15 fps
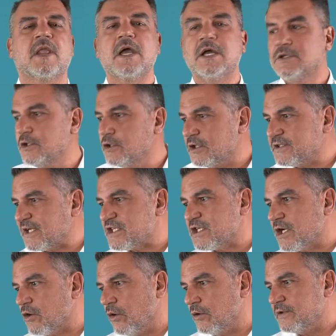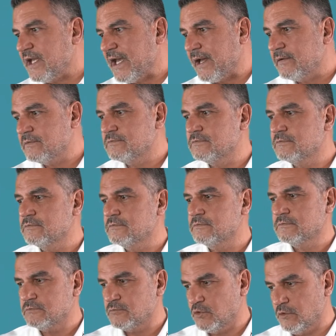I'll give you 3 seconds.
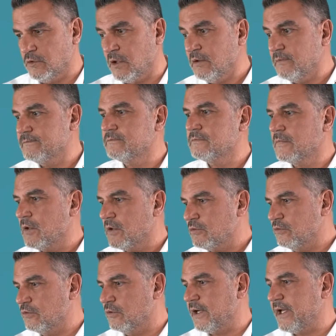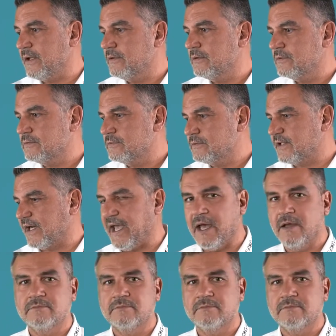1, 2, 3.